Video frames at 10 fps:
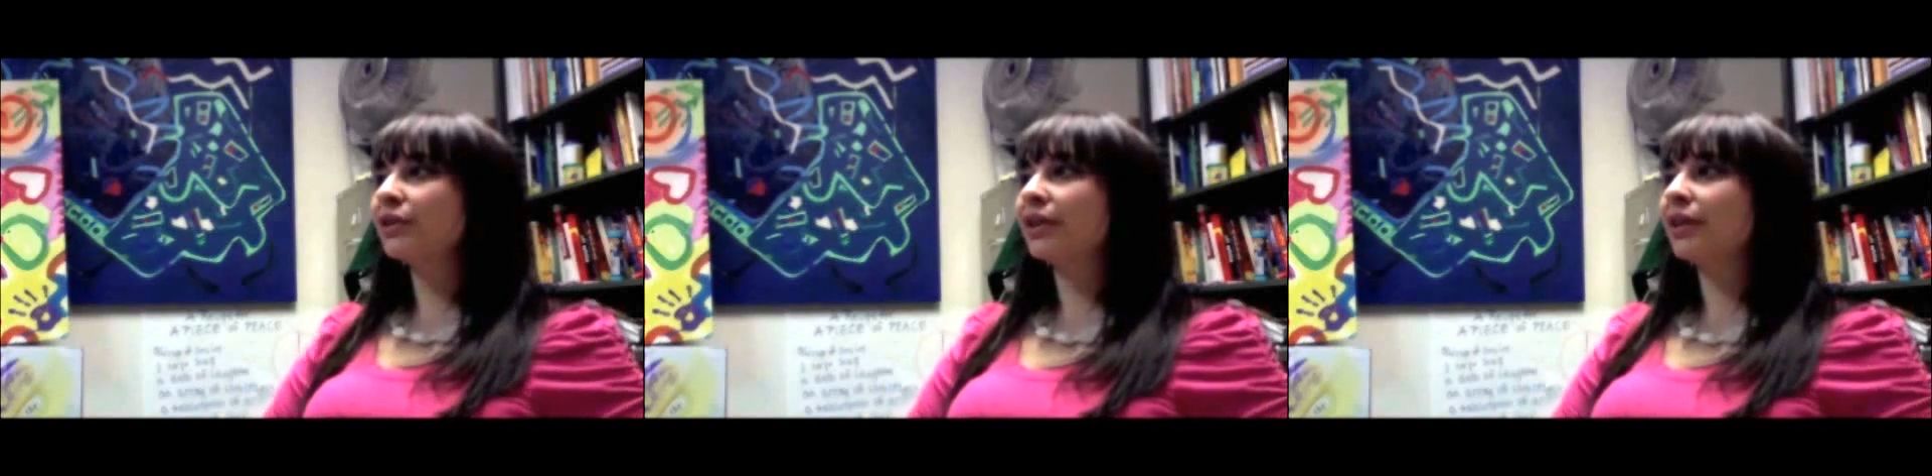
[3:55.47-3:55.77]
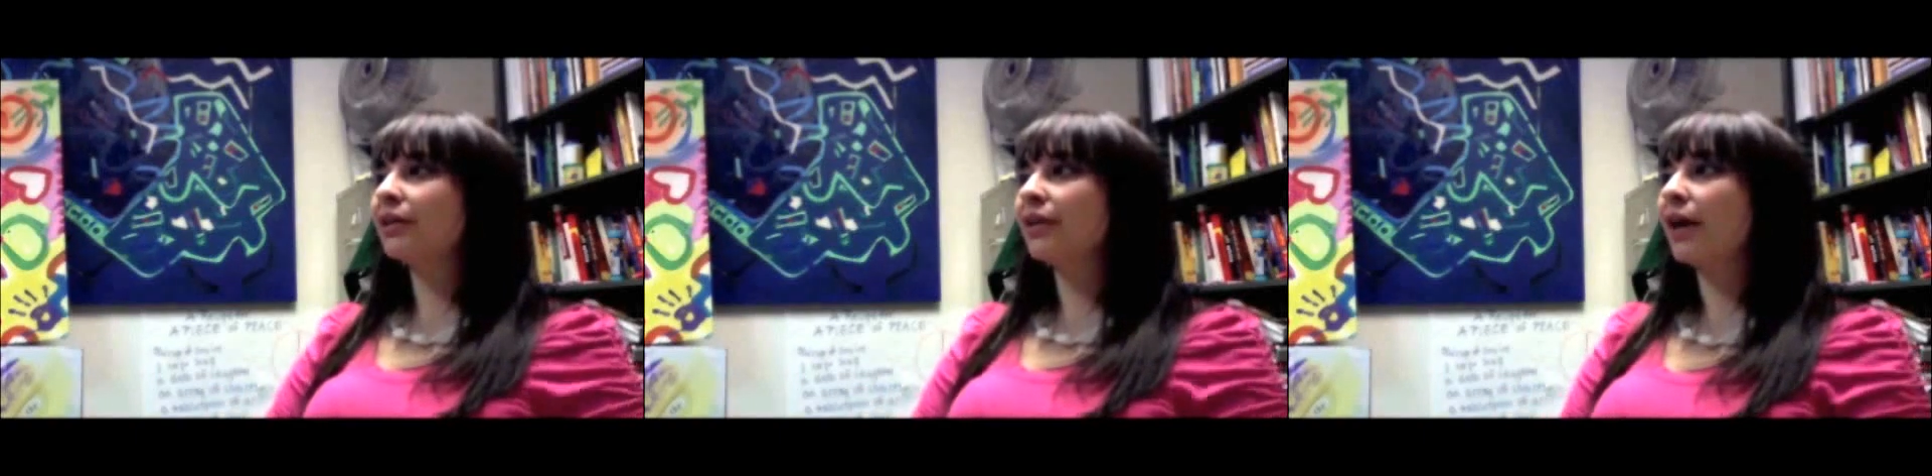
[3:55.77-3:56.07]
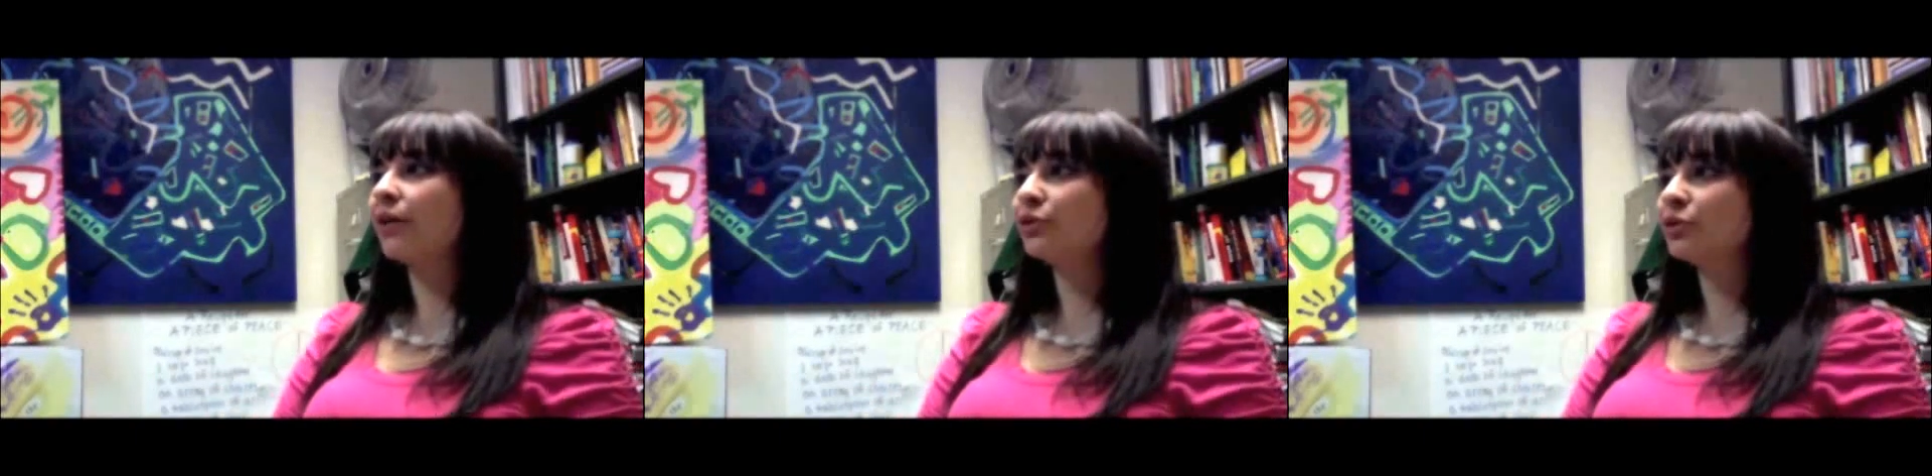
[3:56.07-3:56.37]
and they
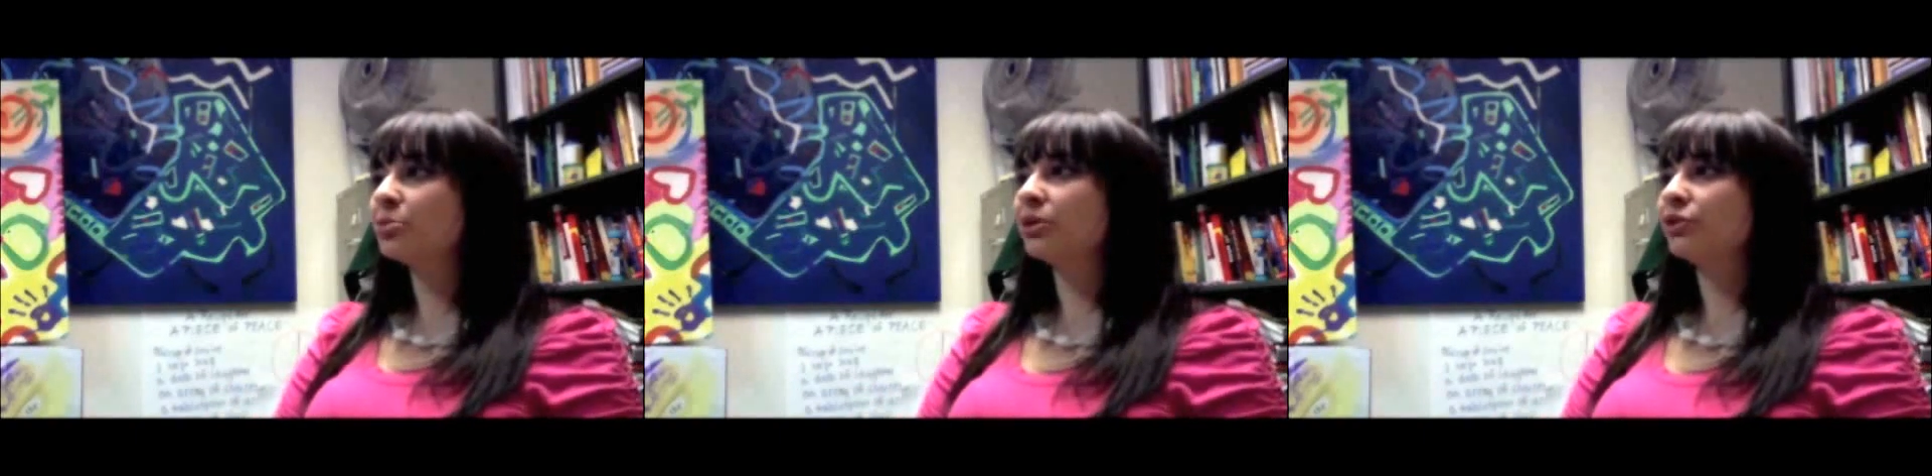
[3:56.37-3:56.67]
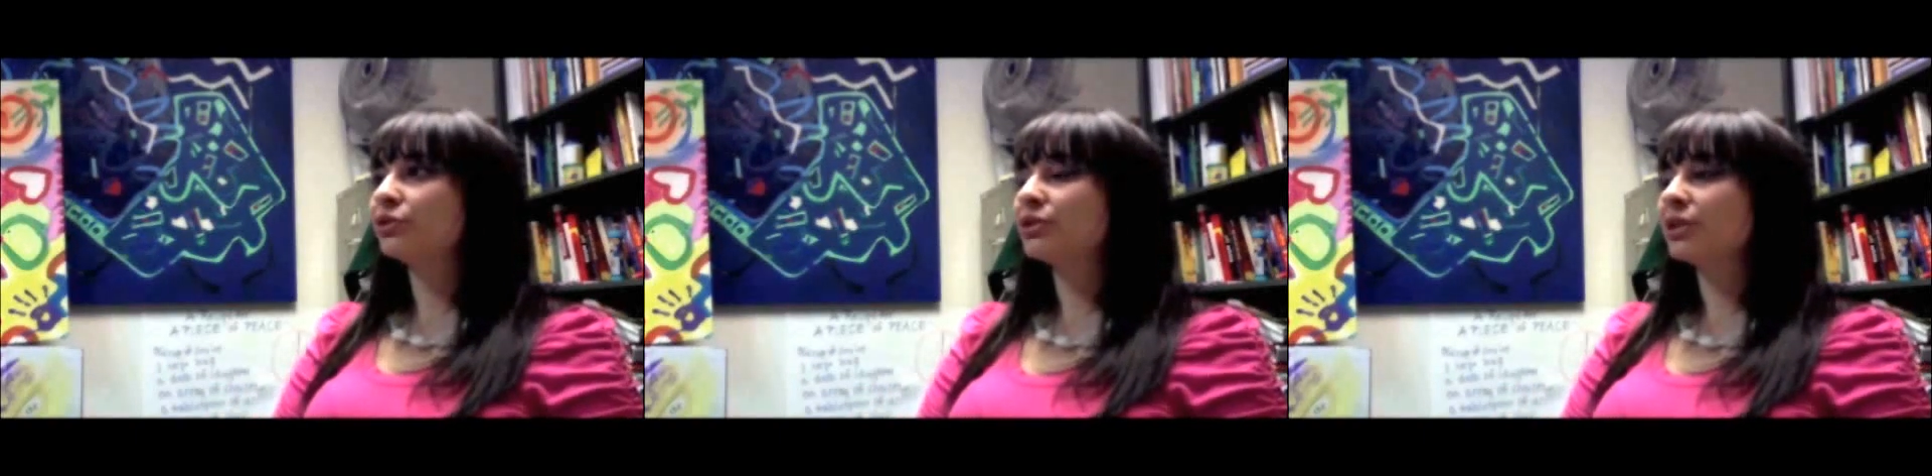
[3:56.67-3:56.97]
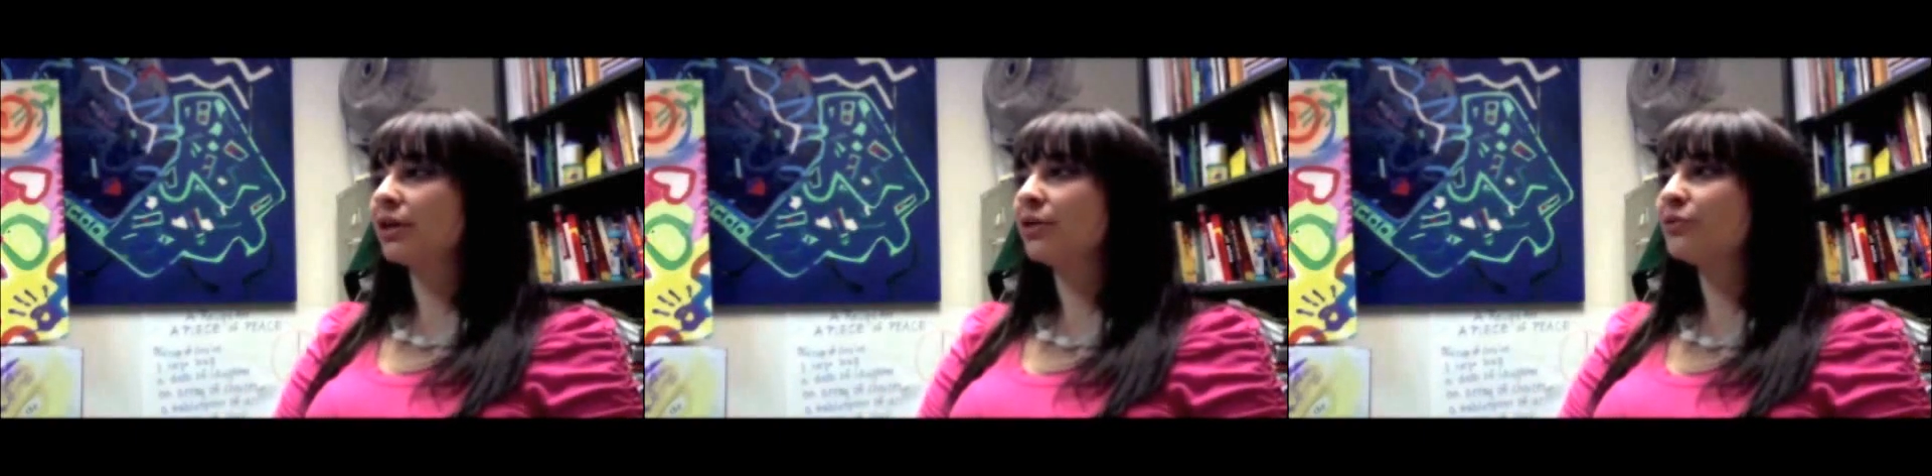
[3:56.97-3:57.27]
allow you to be
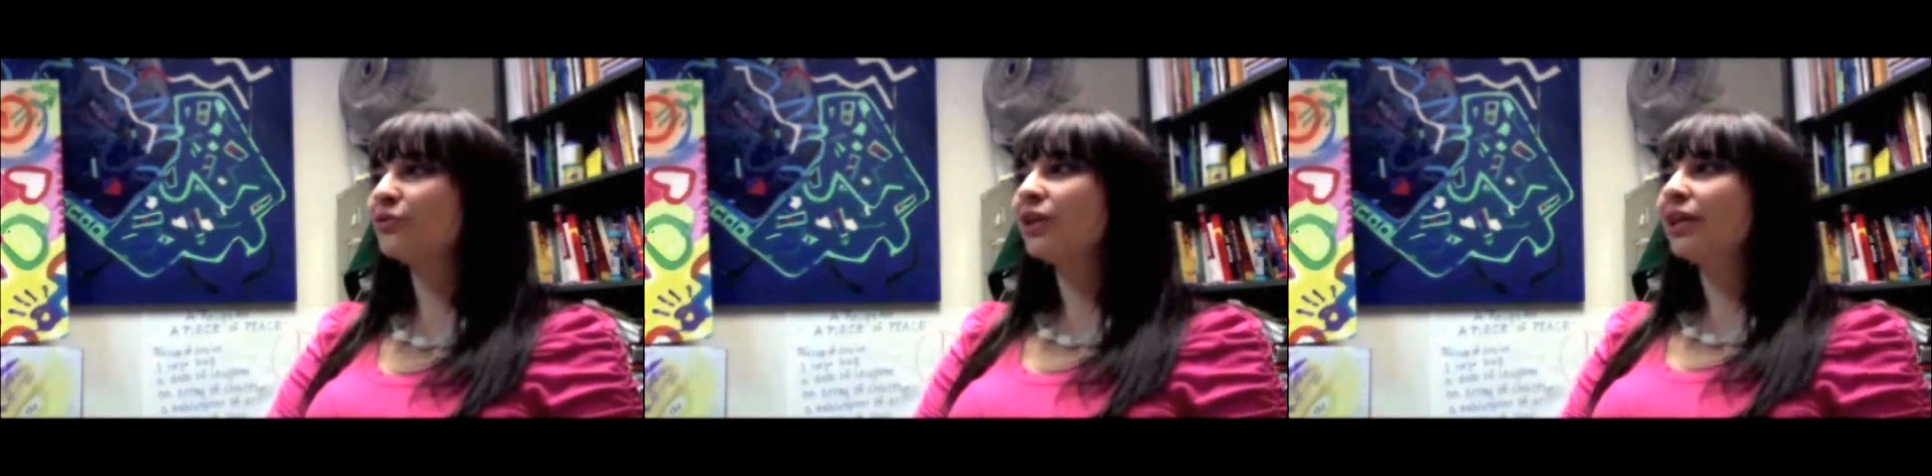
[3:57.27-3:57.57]
yourself,